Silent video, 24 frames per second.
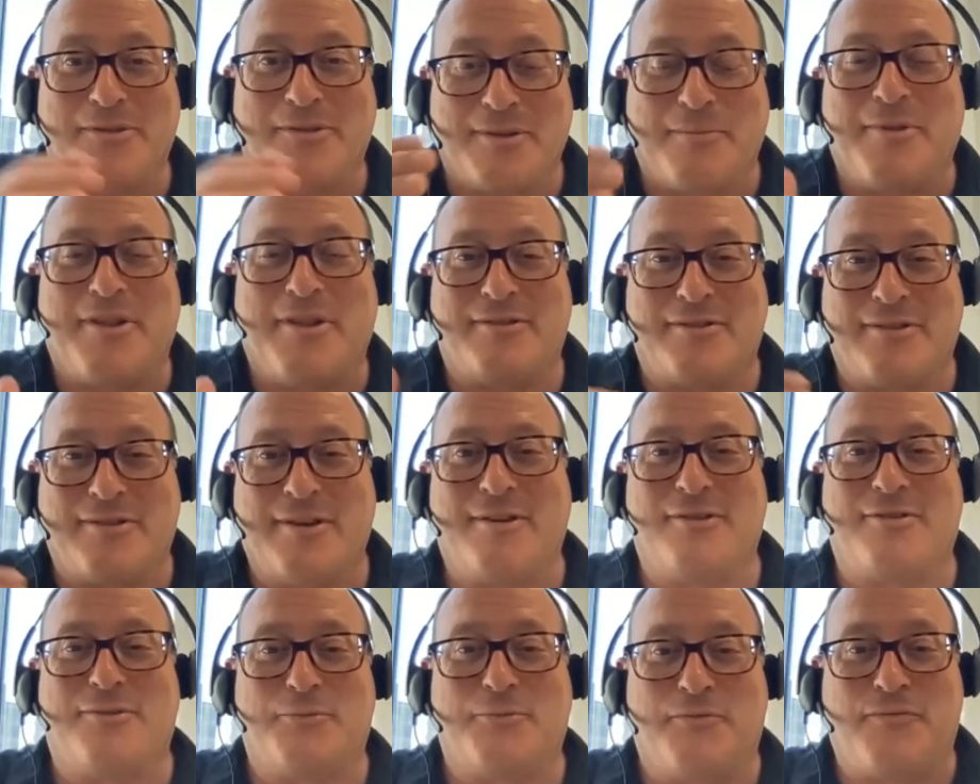Some of these
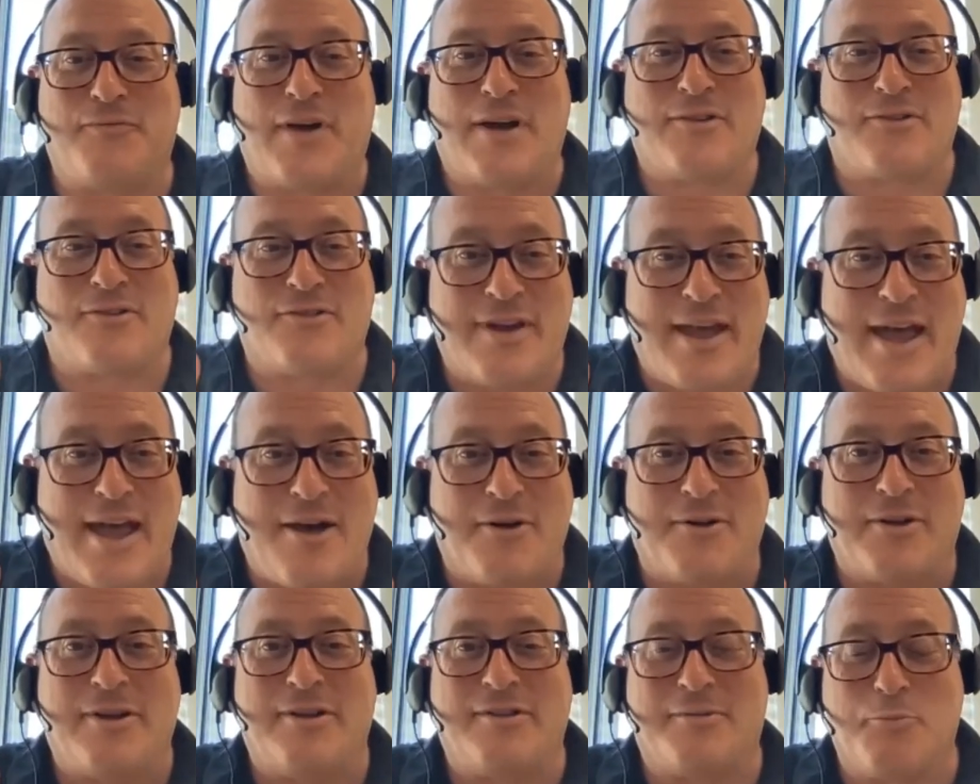things,
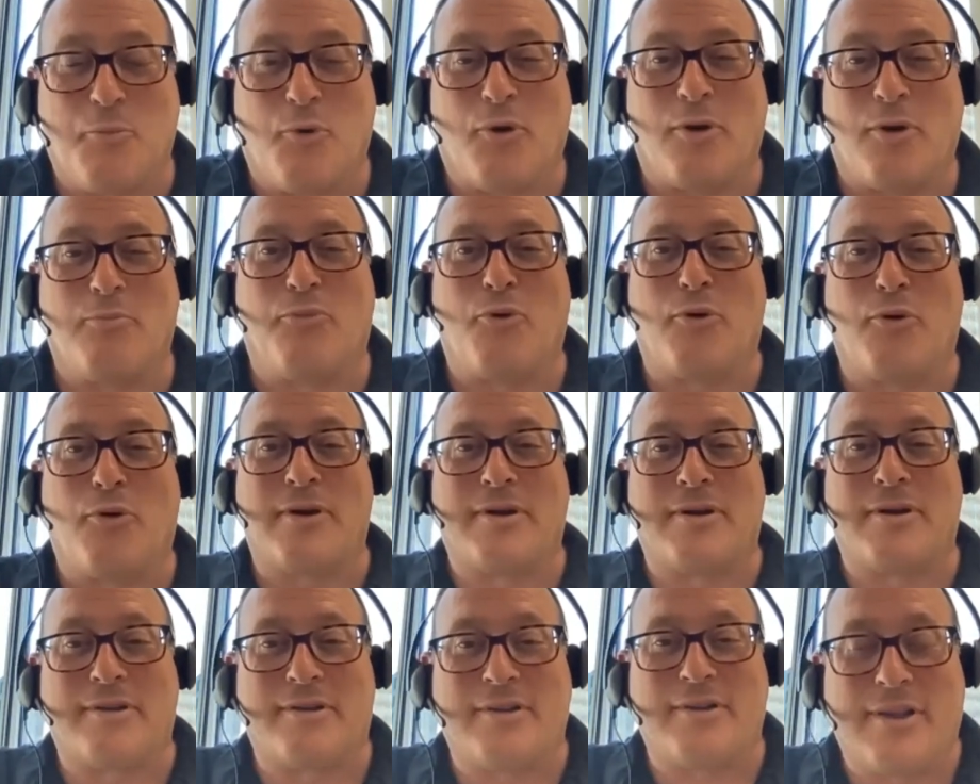functionality is more
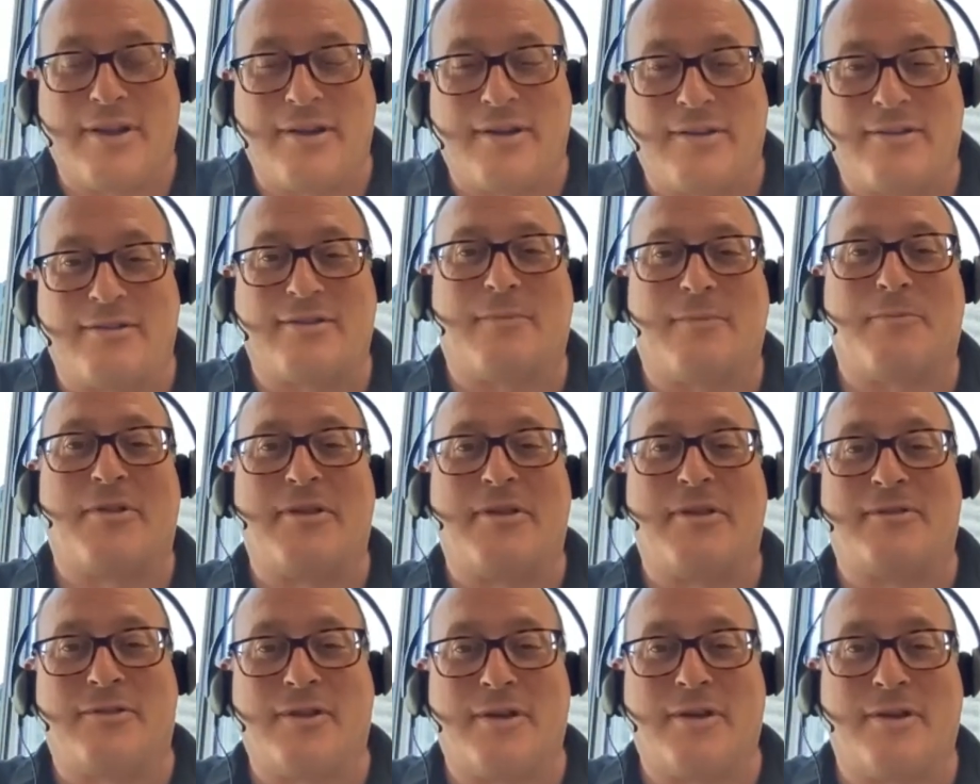important, and some of
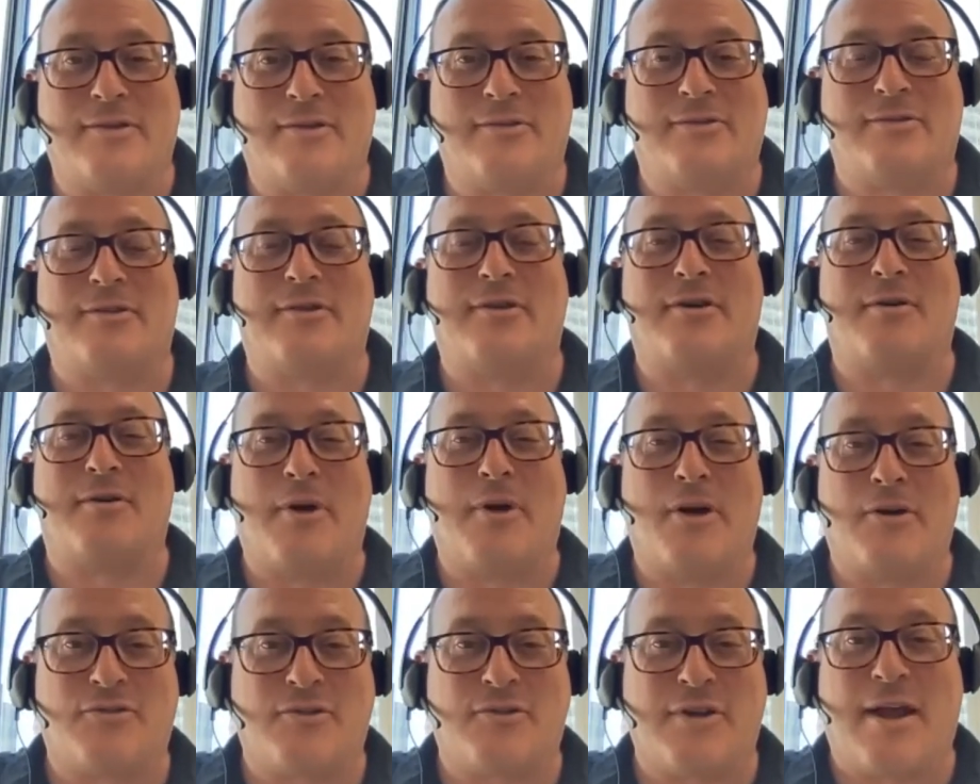these things,
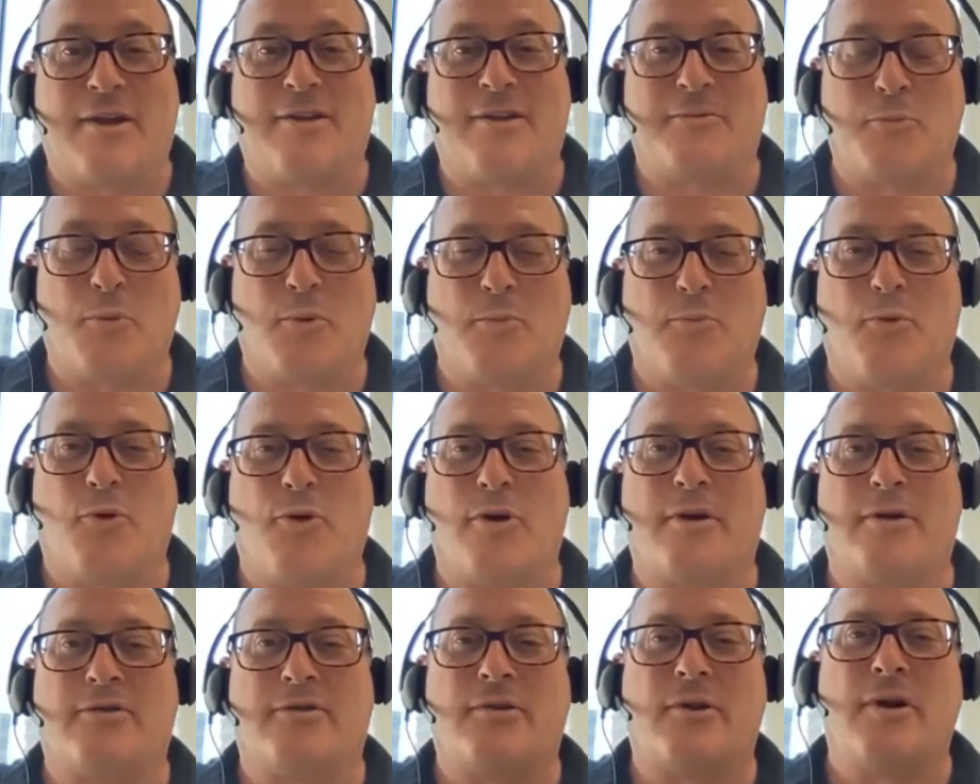emotionality is more
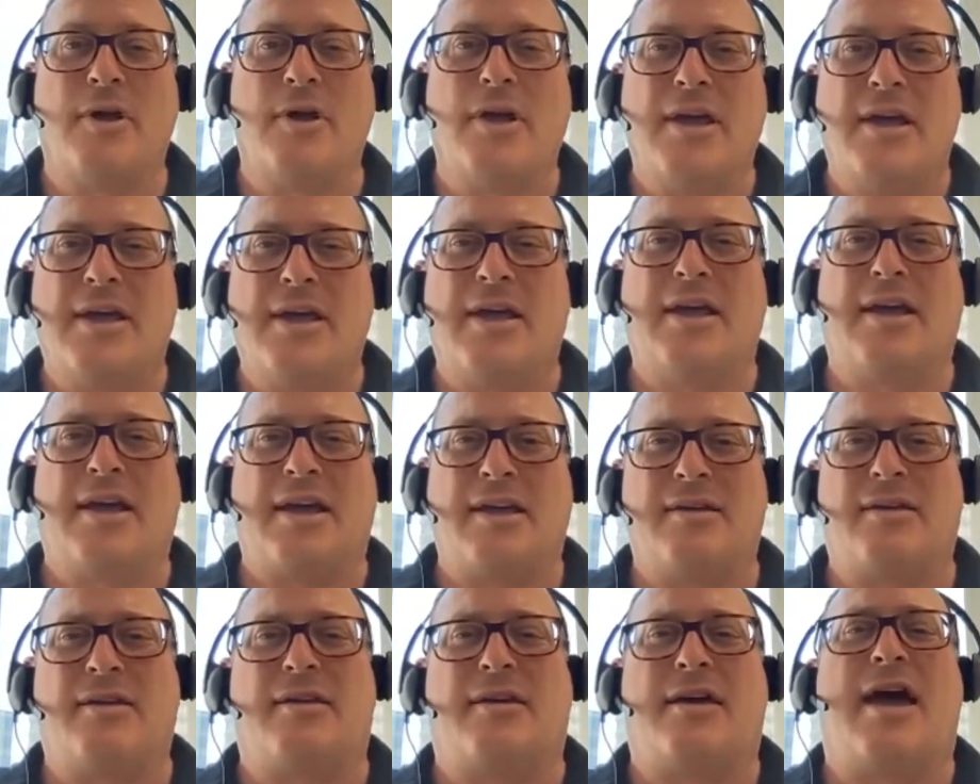important. So
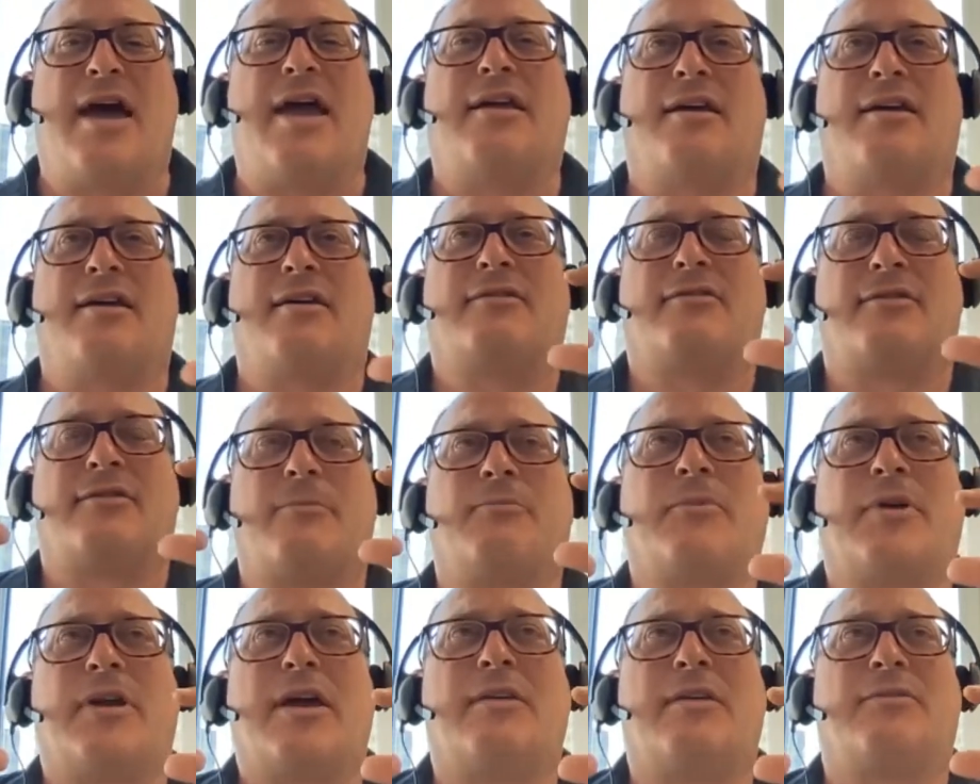it kind of
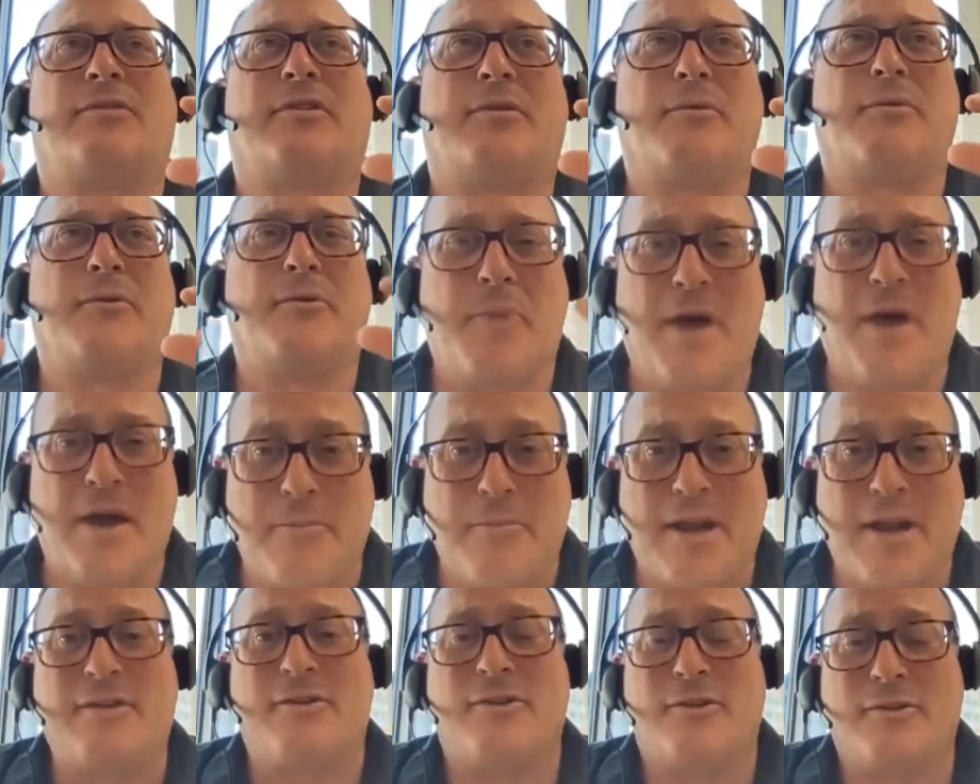sometimes going to depend.
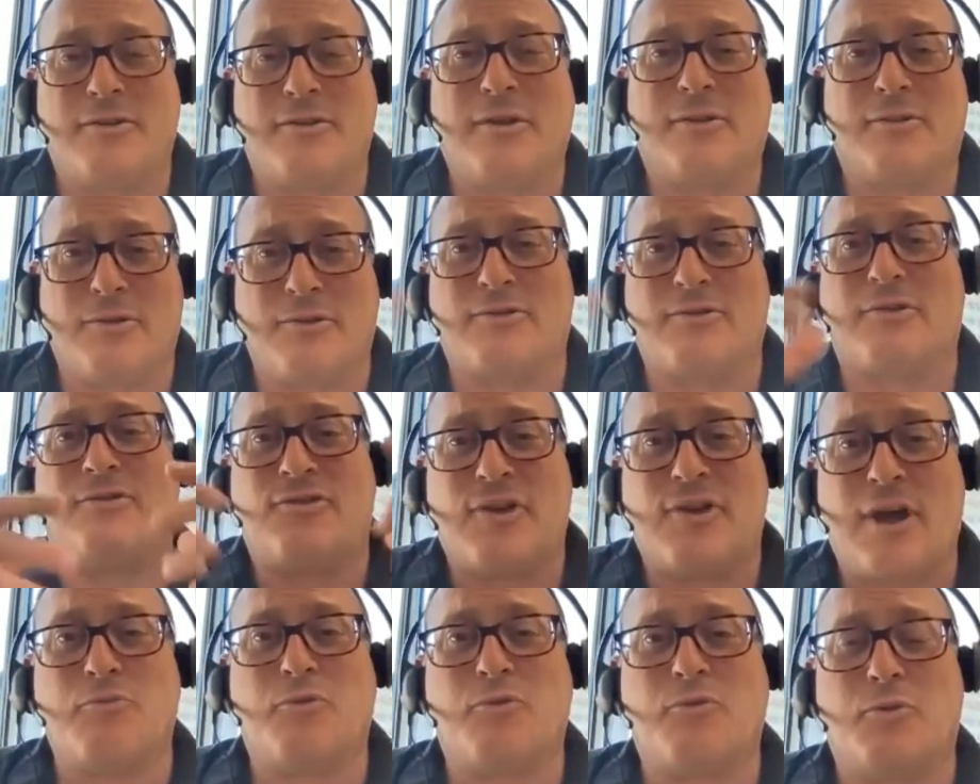But I do think there's a
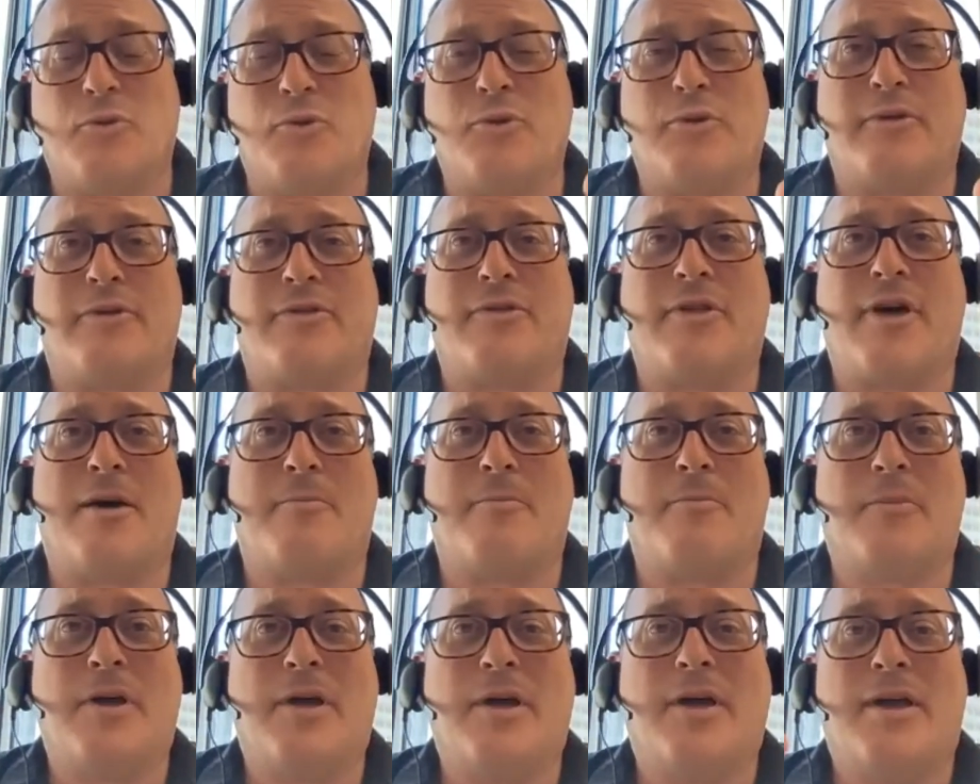general rule of
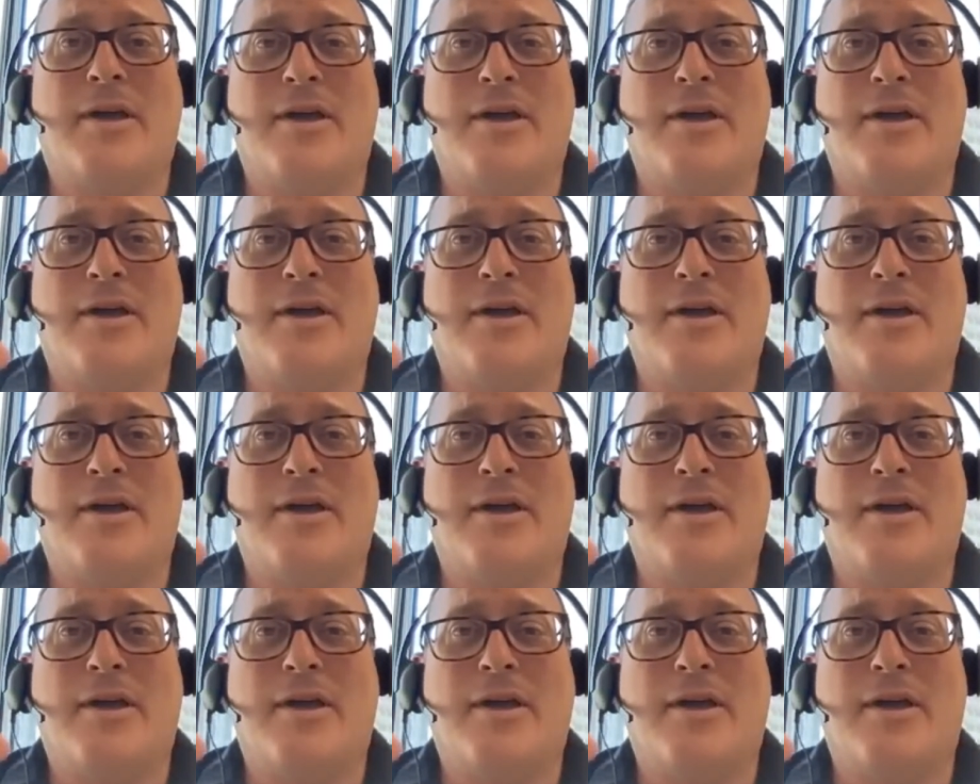thumb.